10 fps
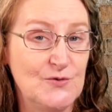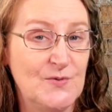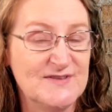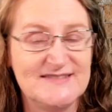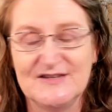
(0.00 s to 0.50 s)

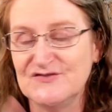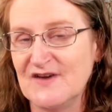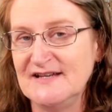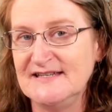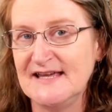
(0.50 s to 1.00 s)
coupon sent
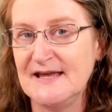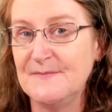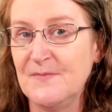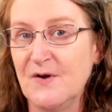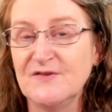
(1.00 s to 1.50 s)
straight to your
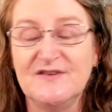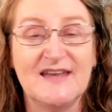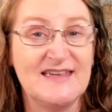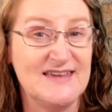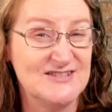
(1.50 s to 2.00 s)
inbox. You
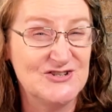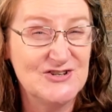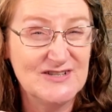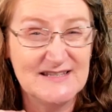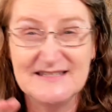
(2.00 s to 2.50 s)
get your
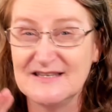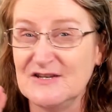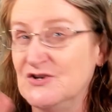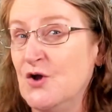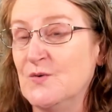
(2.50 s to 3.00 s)
to-do list so
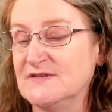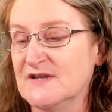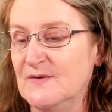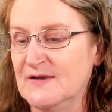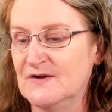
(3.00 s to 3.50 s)
you know what's
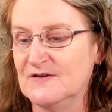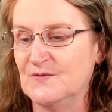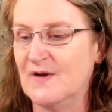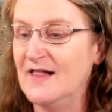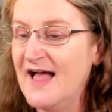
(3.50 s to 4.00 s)
going on as
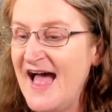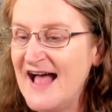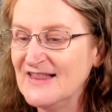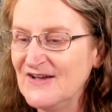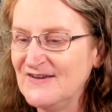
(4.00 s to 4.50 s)
well.
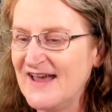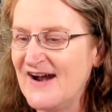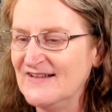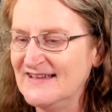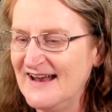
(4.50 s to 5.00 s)
Hello,
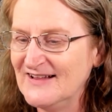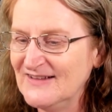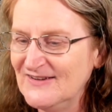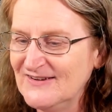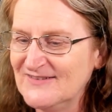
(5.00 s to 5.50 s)
Carolyn.
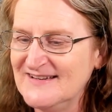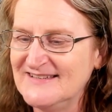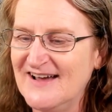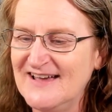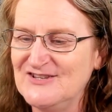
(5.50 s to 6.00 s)
Hello, Chris.
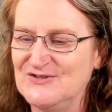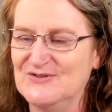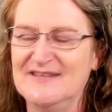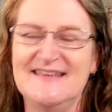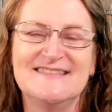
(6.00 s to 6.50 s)
Hi,
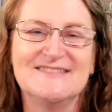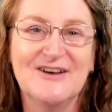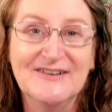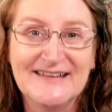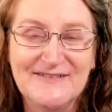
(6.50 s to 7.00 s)
Julie. It's
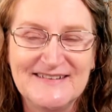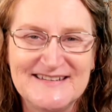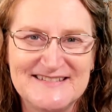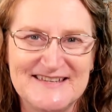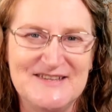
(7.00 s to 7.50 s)
so lovely to
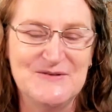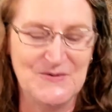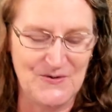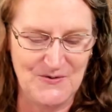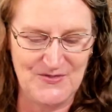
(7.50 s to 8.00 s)
see you
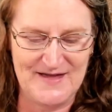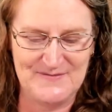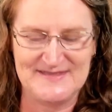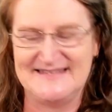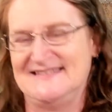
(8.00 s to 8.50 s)
all there
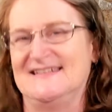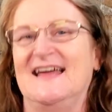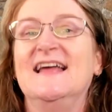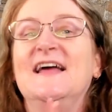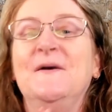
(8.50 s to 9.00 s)
with us
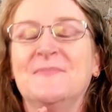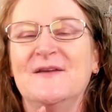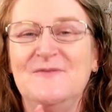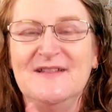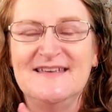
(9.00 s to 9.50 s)
today.
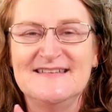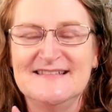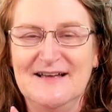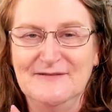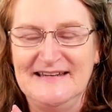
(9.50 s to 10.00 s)
It really
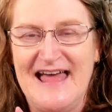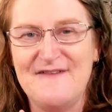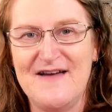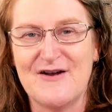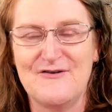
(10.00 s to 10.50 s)
is lovely to
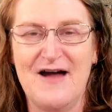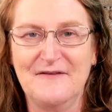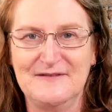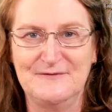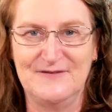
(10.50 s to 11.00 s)
have our
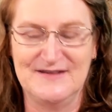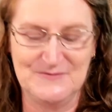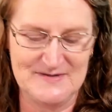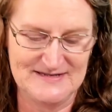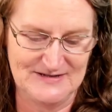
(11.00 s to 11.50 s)
crafting friends
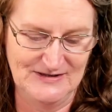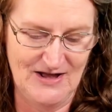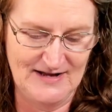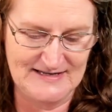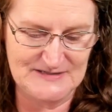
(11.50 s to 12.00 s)
with us
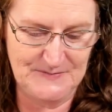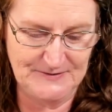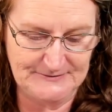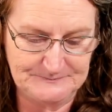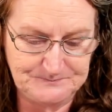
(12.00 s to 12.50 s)
online in
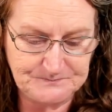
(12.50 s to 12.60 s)
spirit.